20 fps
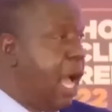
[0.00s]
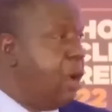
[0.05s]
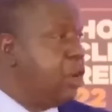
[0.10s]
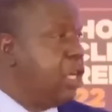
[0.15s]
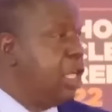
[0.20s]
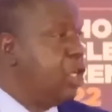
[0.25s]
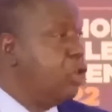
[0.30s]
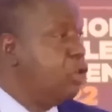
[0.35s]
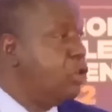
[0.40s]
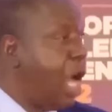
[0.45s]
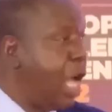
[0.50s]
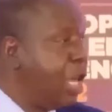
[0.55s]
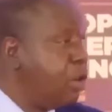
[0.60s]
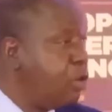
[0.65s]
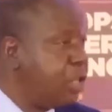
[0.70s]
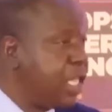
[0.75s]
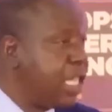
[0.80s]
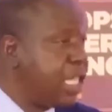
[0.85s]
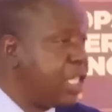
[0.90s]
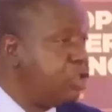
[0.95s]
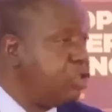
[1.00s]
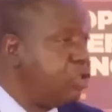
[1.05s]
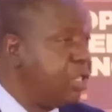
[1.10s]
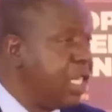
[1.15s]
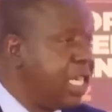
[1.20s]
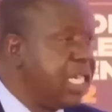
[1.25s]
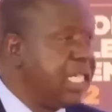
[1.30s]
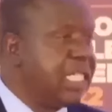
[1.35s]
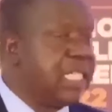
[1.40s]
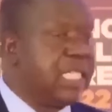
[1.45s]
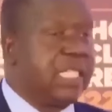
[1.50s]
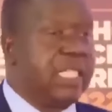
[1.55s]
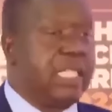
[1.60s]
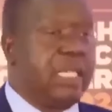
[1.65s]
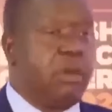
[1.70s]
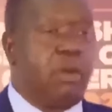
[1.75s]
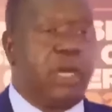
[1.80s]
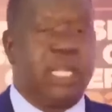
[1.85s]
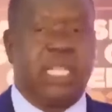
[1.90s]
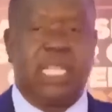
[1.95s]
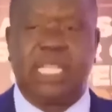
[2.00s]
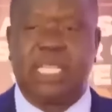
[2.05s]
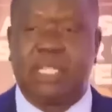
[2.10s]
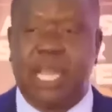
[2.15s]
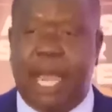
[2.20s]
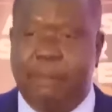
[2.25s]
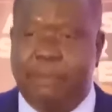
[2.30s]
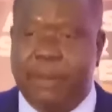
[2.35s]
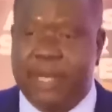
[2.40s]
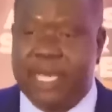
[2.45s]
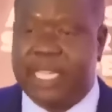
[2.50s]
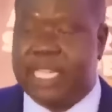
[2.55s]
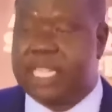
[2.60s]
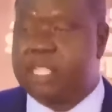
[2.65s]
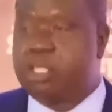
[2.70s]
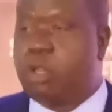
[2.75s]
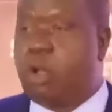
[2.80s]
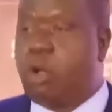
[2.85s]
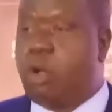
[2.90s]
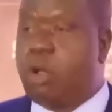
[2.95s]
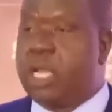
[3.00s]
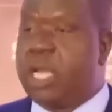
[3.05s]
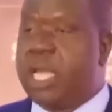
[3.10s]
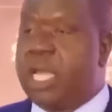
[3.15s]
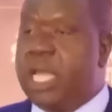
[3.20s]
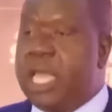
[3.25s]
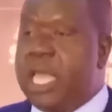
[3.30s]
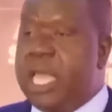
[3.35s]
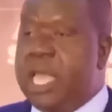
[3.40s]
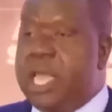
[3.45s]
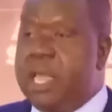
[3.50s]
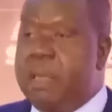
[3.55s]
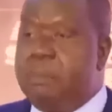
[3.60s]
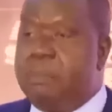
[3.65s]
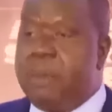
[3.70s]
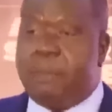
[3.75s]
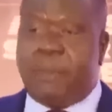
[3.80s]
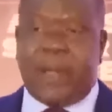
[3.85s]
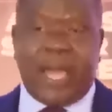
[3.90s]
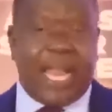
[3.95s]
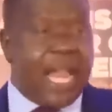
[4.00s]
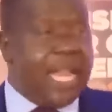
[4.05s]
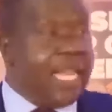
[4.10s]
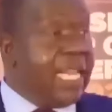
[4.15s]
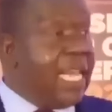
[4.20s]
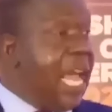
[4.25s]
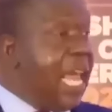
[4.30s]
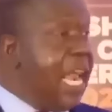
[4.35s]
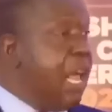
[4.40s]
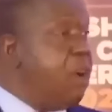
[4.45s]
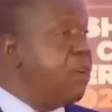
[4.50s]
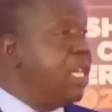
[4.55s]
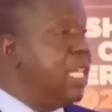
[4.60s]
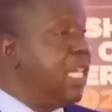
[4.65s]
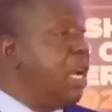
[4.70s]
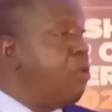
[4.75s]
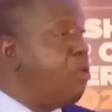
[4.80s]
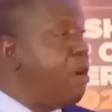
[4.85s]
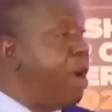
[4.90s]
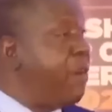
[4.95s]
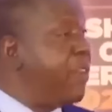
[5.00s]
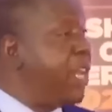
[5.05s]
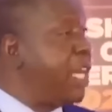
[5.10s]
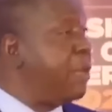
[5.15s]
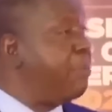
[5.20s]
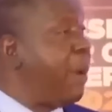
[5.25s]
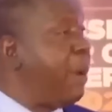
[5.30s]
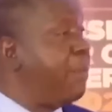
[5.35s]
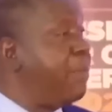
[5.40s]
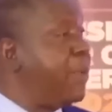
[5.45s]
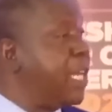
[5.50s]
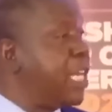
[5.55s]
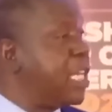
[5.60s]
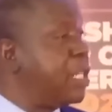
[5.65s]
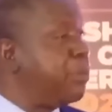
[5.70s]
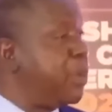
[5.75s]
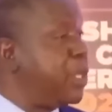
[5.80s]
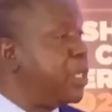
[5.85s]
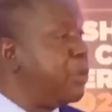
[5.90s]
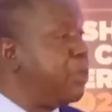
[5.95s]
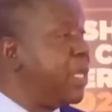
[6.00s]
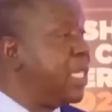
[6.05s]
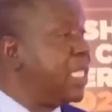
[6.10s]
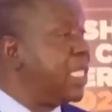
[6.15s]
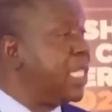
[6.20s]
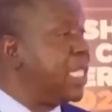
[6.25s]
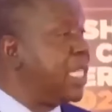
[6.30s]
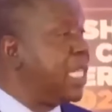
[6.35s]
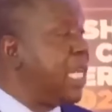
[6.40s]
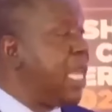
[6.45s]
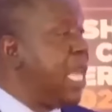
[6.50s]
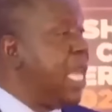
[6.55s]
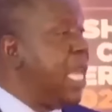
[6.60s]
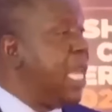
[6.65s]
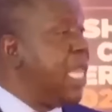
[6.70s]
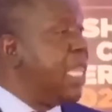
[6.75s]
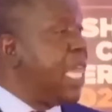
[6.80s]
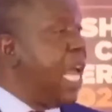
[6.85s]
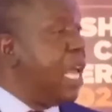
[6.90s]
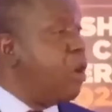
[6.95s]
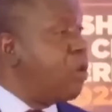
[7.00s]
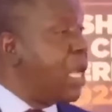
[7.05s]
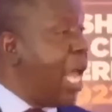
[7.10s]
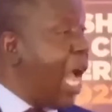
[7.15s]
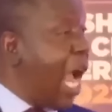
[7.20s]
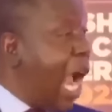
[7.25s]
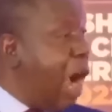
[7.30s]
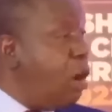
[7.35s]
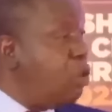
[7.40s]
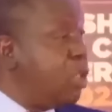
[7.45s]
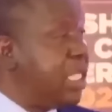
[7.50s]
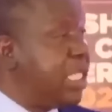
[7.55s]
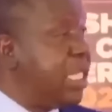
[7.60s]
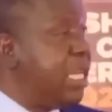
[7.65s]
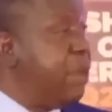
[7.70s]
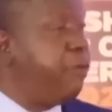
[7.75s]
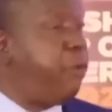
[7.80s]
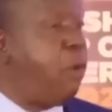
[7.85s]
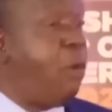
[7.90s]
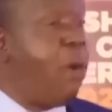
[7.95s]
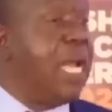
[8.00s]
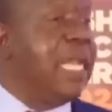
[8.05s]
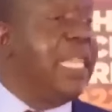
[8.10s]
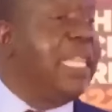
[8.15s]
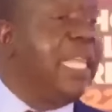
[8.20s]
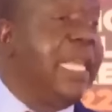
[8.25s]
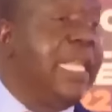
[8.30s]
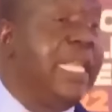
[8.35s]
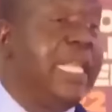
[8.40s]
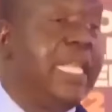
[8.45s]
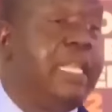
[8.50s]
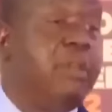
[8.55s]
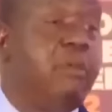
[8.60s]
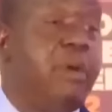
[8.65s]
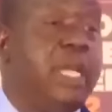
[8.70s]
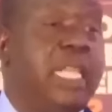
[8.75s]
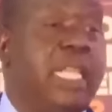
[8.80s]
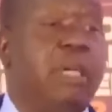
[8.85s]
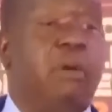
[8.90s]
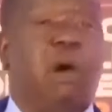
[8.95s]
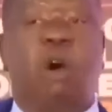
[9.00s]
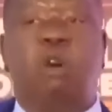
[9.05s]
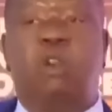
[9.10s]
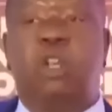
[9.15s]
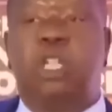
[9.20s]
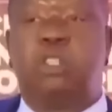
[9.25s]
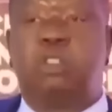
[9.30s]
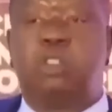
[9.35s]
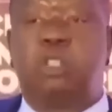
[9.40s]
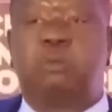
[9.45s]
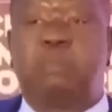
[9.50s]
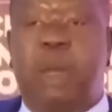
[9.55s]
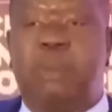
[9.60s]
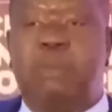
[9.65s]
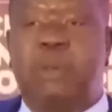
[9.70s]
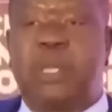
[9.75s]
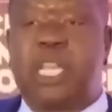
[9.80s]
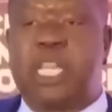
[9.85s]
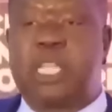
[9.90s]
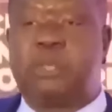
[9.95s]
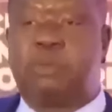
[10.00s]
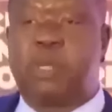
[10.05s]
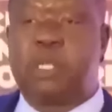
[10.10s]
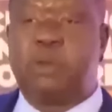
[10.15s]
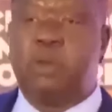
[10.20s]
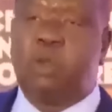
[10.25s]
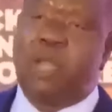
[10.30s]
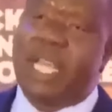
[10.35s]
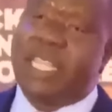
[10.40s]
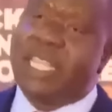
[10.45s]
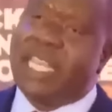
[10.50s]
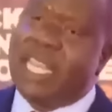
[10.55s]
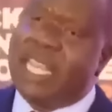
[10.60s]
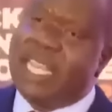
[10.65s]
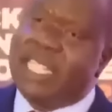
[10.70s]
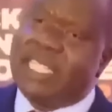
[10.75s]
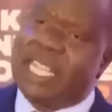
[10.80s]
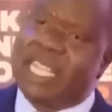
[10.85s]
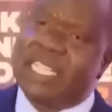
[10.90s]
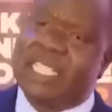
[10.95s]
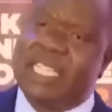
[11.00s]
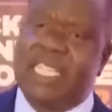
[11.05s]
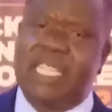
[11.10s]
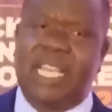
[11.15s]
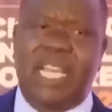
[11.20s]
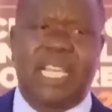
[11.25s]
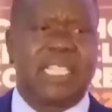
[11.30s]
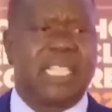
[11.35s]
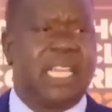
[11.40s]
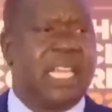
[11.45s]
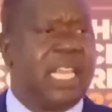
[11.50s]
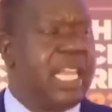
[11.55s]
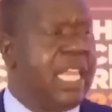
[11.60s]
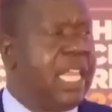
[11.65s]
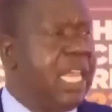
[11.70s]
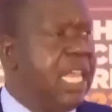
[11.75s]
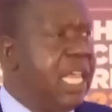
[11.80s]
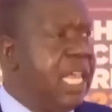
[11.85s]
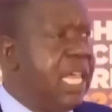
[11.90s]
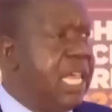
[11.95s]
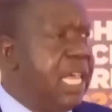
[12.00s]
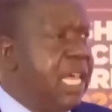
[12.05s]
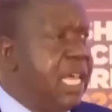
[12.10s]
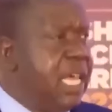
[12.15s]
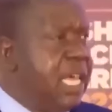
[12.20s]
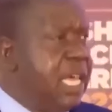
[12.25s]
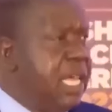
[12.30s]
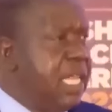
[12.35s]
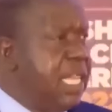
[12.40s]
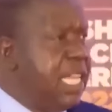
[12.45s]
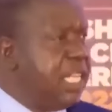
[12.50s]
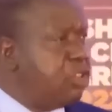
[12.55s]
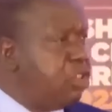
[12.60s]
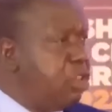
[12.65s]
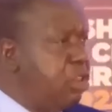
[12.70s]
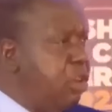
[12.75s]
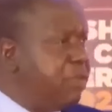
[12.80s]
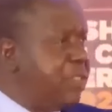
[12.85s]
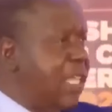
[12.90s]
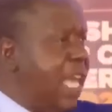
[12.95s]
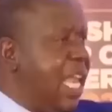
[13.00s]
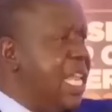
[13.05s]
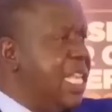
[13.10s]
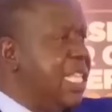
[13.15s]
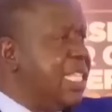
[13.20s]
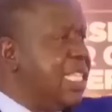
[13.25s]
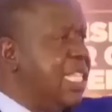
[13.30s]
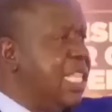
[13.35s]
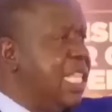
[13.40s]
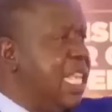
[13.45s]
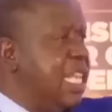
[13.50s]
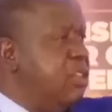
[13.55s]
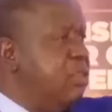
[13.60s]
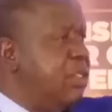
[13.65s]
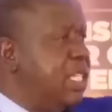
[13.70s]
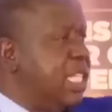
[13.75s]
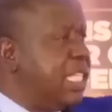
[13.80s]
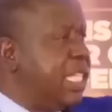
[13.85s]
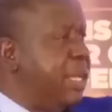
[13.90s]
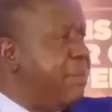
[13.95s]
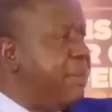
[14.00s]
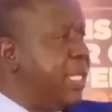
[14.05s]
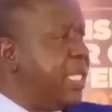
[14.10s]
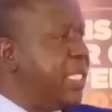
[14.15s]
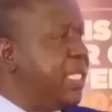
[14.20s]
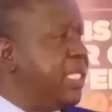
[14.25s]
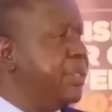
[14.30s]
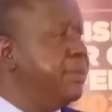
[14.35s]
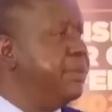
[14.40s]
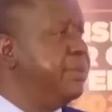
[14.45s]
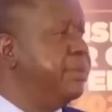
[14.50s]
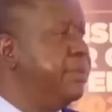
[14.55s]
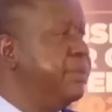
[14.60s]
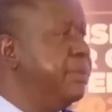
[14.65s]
How did you handle the students? What did happen? And so on. People are running around here who have held public responsibilities. They are not accounting for what they did when they were holding those public responsibilities. You are the religious leaders. The story of talents in the New Testament.